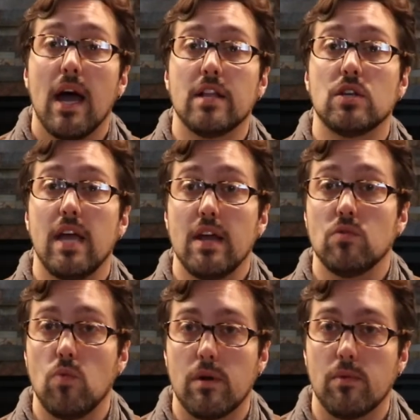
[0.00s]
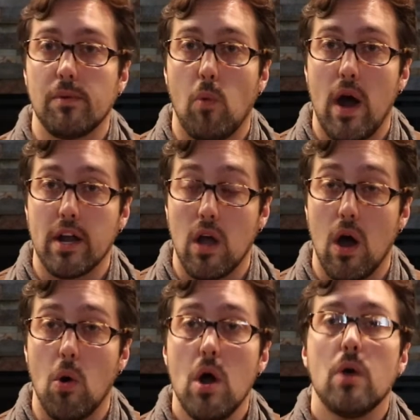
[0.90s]
and to get where we want to
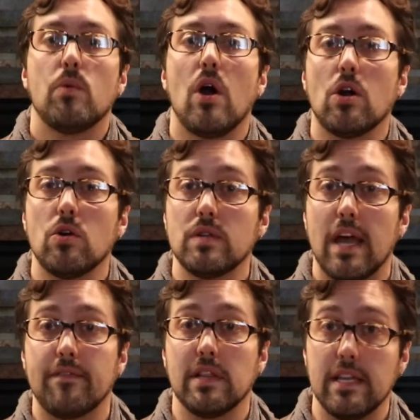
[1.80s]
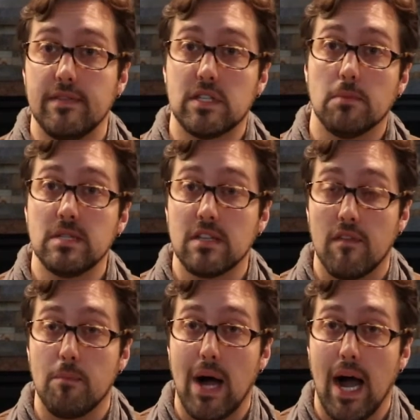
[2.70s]
go, we are going to have to leave some
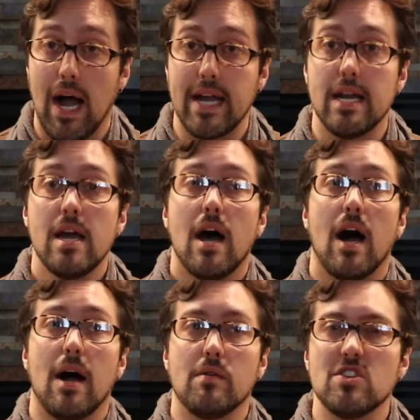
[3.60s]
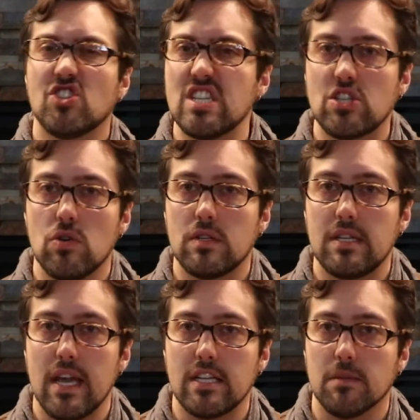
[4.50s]
stuff behind. It's going to
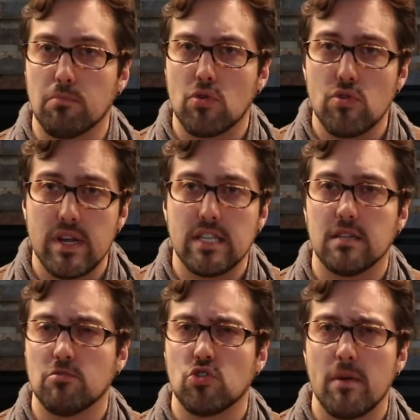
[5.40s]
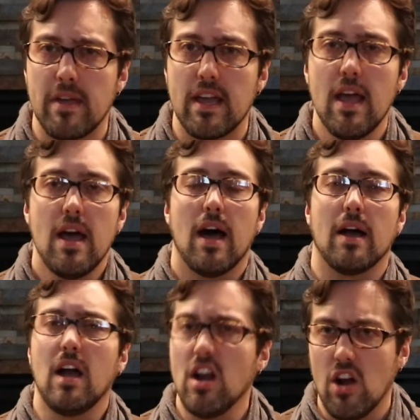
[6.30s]
take some pruning, some trimming,
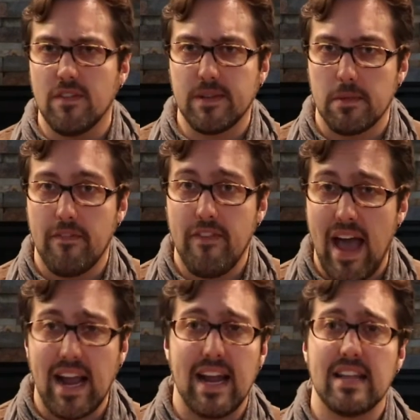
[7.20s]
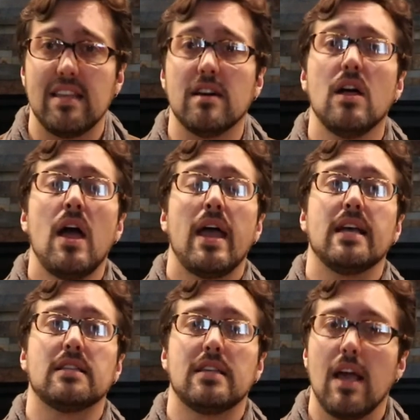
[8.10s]
cutting off some of the fat kind of deal,
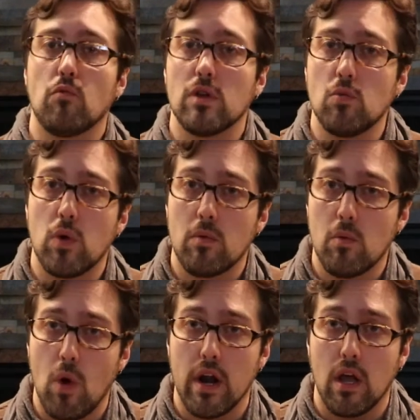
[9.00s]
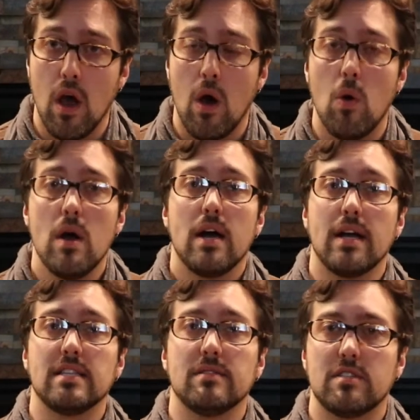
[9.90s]
and to get really where we want to go
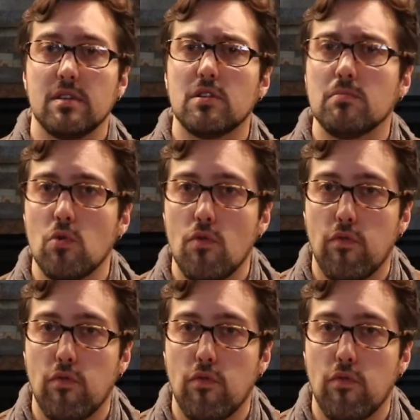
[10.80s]
and to move